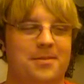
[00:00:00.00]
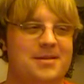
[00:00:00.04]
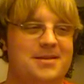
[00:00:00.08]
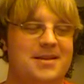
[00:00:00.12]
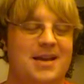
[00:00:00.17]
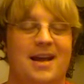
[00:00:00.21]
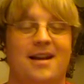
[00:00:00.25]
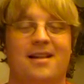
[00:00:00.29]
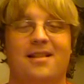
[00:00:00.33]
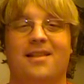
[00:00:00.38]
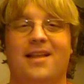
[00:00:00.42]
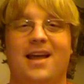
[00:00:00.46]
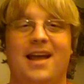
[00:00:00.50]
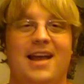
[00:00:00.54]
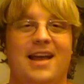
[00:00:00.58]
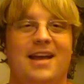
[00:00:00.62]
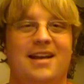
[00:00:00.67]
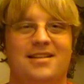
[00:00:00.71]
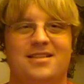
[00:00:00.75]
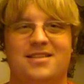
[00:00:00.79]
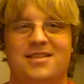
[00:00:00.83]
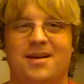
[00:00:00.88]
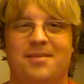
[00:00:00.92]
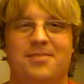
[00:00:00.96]
He's got to
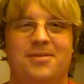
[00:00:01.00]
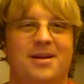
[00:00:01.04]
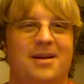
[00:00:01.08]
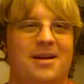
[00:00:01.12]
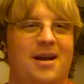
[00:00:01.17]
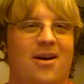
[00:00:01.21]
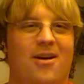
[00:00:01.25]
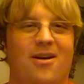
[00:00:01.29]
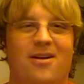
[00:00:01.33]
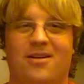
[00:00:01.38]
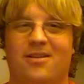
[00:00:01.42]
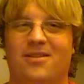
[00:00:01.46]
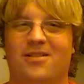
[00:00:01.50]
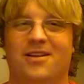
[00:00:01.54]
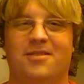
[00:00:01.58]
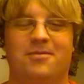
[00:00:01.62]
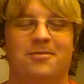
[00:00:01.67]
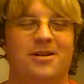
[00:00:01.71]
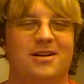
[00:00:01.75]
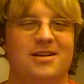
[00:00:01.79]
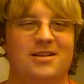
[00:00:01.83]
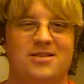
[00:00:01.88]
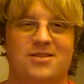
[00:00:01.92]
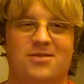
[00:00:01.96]
land something harder
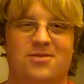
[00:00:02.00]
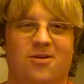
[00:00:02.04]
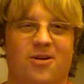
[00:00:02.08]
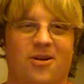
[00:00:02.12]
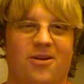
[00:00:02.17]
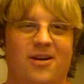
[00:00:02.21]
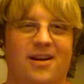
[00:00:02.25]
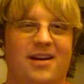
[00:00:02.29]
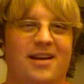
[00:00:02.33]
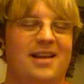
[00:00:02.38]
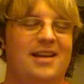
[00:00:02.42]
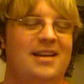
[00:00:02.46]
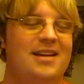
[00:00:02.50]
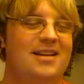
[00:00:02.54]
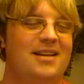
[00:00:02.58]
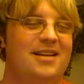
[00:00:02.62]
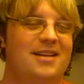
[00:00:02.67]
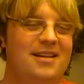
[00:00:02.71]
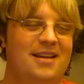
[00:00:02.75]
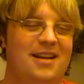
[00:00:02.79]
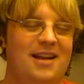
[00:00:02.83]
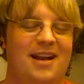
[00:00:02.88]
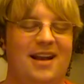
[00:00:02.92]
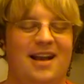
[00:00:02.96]
than what he's throwing.
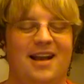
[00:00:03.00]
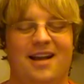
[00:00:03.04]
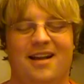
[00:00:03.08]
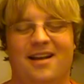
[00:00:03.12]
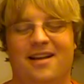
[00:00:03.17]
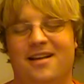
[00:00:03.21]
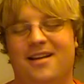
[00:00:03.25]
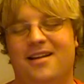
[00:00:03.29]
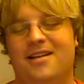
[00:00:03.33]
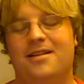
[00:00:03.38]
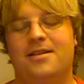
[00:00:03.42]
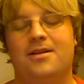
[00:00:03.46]
Now,